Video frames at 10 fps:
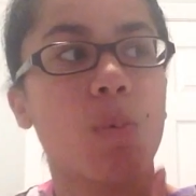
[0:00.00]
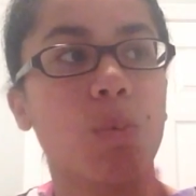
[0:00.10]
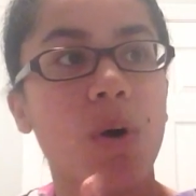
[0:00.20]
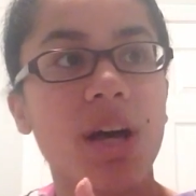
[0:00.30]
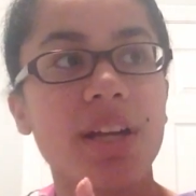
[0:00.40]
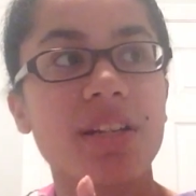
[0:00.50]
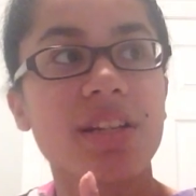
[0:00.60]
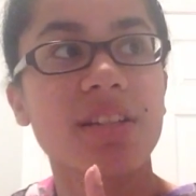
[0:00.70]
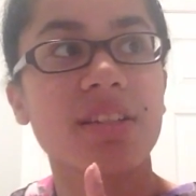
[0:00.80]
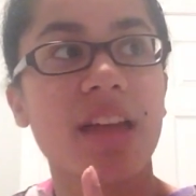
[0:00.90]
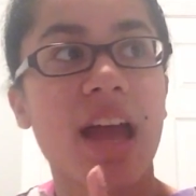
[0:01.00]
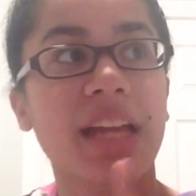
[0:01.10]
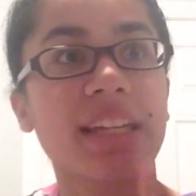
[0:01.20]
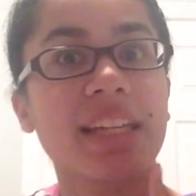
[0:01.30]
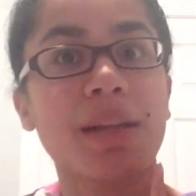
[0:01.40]
One is
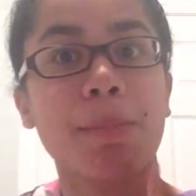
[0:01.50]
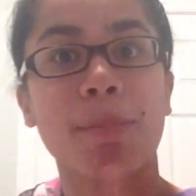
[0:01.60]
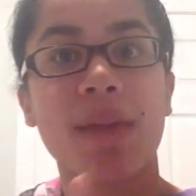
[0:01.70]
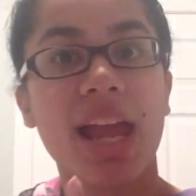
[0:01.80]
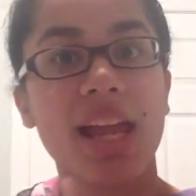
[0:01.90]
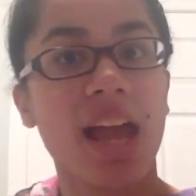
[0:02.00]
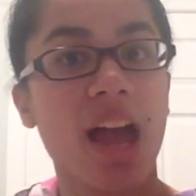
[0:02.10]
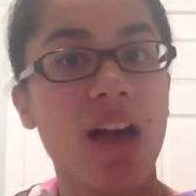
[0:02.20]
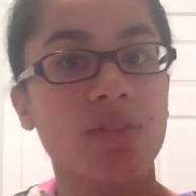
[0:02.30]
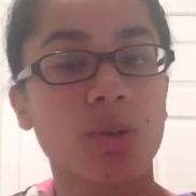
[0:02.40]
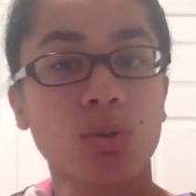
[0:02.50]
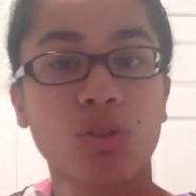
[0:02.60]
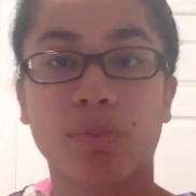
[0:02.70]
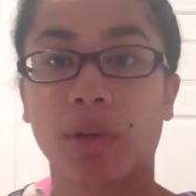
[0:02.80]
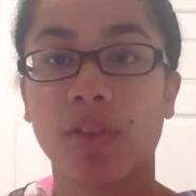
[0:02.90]
that he may have an
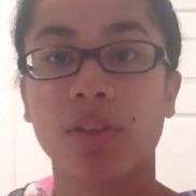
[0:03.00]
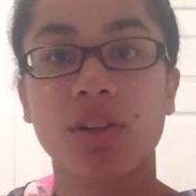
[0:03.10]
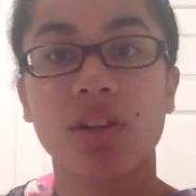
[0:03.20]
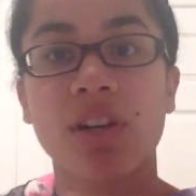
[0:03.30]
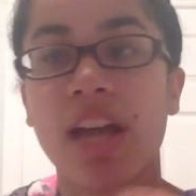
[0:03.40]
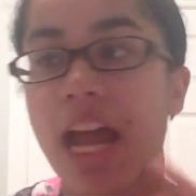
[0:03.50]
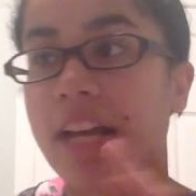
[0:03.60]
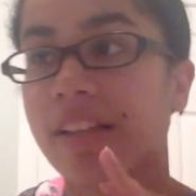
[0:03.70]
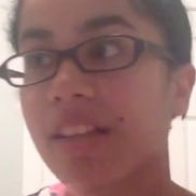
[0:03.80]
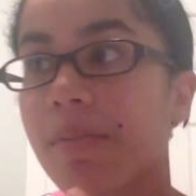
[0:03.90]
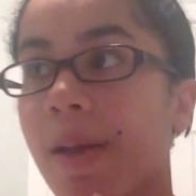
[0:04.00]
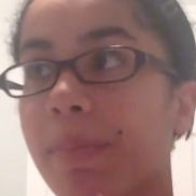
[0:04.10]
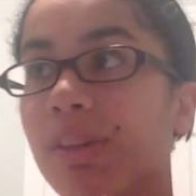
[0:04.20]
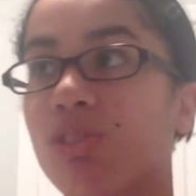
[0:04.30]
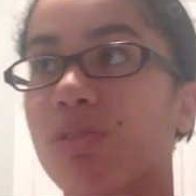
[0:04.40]
older brother, and I think that
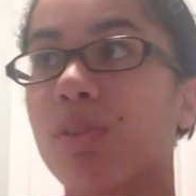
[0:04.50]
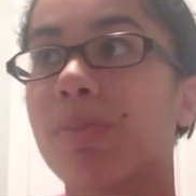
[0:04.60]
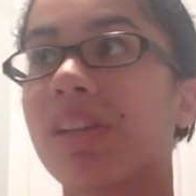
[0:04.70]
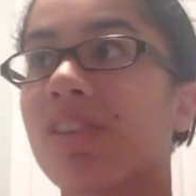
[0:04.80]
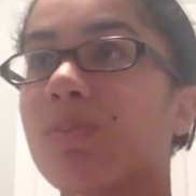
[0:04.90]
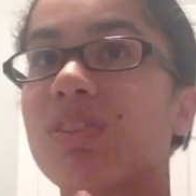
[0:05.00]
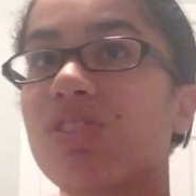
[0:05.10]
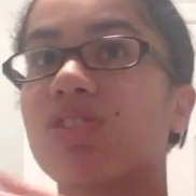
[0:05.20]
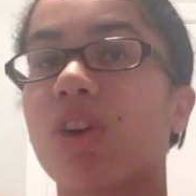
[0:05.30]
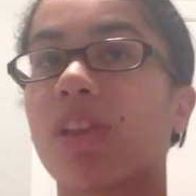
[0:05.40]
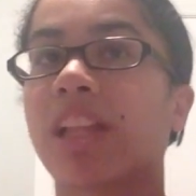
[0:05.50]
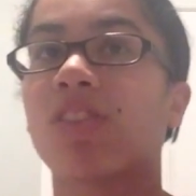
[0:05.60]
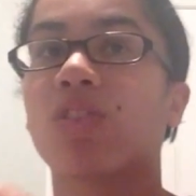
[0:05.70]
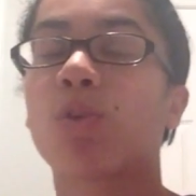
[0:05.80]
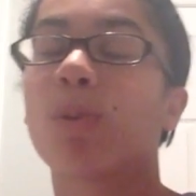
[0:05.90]
might be true because we just saw like
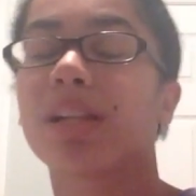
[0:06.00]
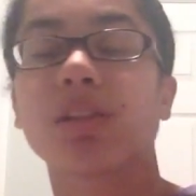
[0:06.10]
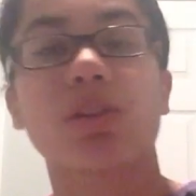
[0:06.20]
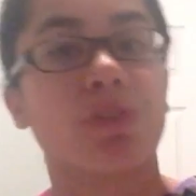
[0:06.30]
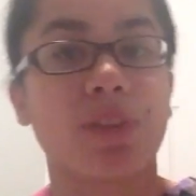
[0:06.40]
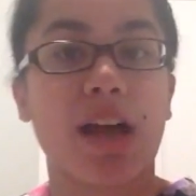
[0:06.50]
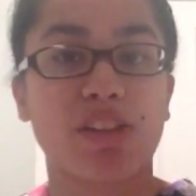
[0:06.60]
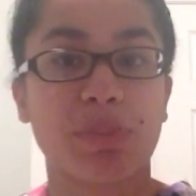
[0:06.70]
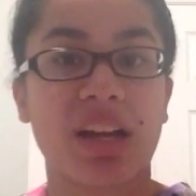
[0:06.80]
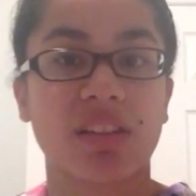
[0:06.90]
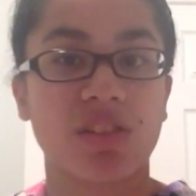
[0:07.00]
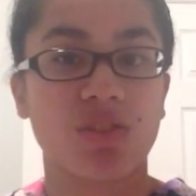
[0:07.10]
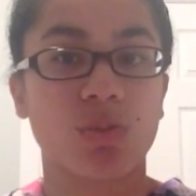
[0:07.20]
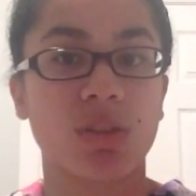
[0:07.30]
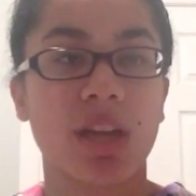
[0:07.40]
this quick little flashback that
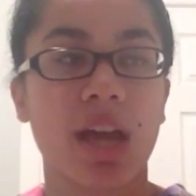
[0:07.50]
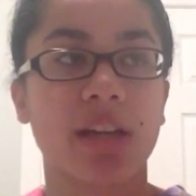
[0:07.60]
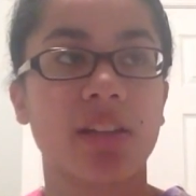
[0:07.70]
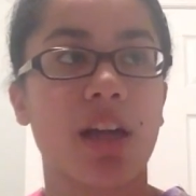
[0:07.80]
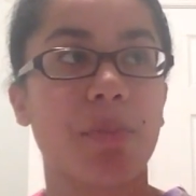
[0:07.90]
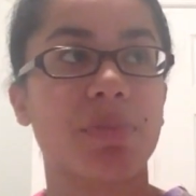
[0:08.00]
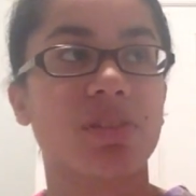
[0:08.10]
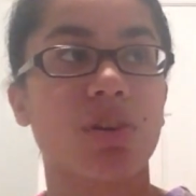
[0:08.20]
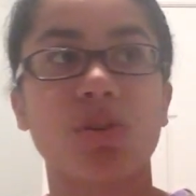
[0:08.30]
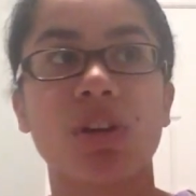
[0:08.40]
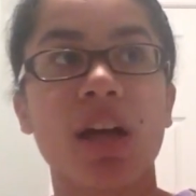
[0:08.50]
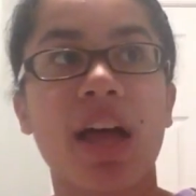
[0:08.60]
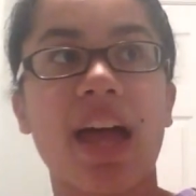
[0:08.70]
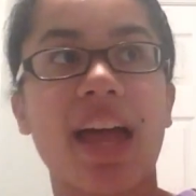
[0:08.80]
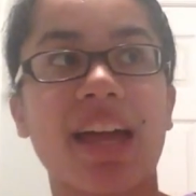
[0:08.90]
Suki had in the episode,
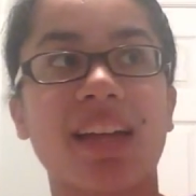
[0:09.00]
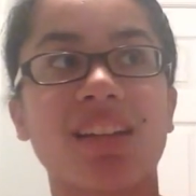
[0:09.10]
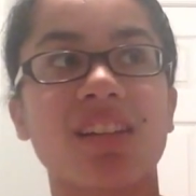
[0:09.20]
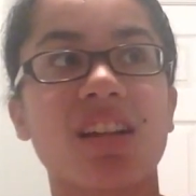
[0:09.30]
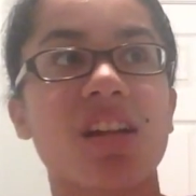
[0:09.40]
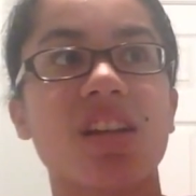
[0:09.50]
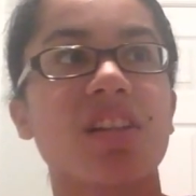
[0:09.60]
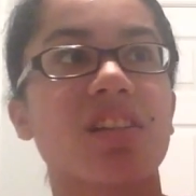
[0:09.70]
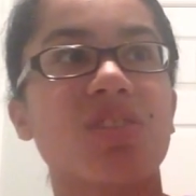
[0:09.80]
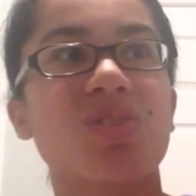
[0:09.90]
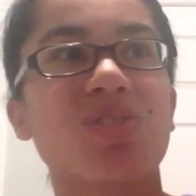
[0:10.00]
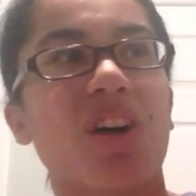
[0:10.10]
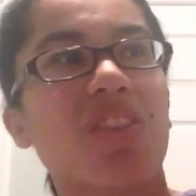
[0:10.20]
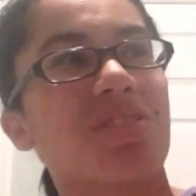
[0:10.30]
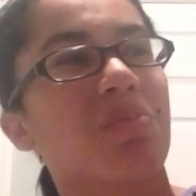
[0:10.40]
and you
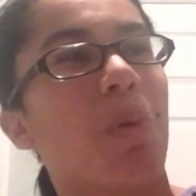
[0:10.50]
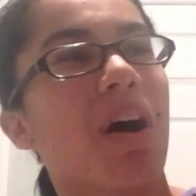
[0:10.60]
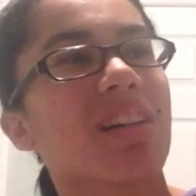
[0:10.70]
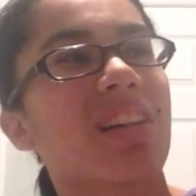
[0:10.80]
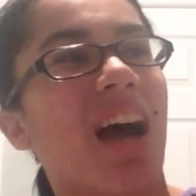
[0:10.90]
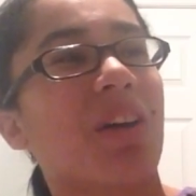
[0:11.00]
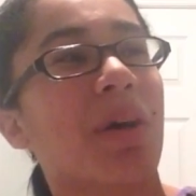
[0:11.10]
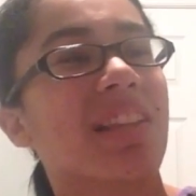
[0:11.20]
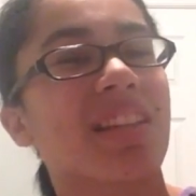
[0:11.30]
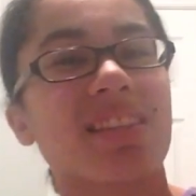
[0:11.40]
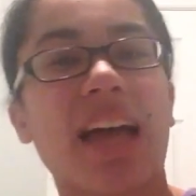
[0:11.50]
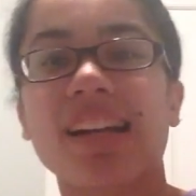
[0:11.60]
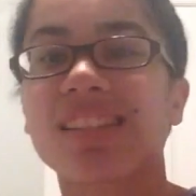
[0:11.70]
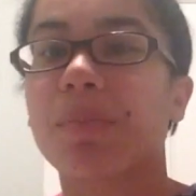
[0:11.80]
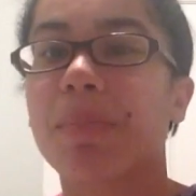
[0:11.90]
saw this one guy who had the
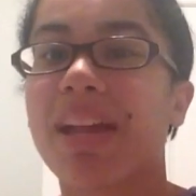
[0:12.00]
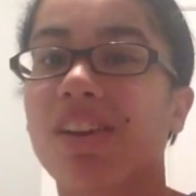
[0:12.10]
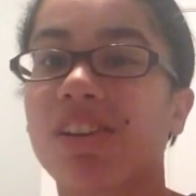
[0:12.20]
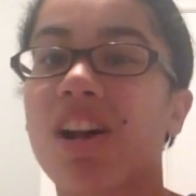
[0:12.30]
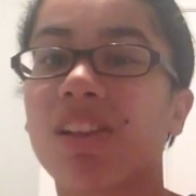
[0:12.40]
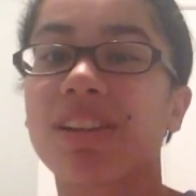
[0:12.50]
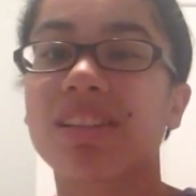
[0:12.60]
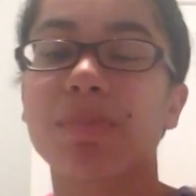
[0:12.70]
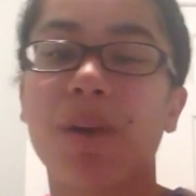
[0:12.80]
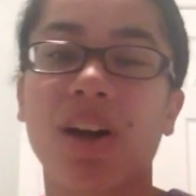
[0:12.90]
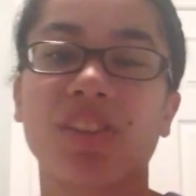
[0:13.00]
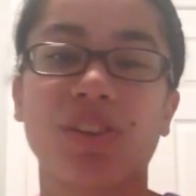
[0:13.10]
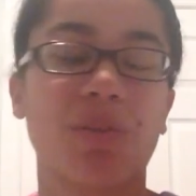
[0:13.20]
exact same hair color as him on the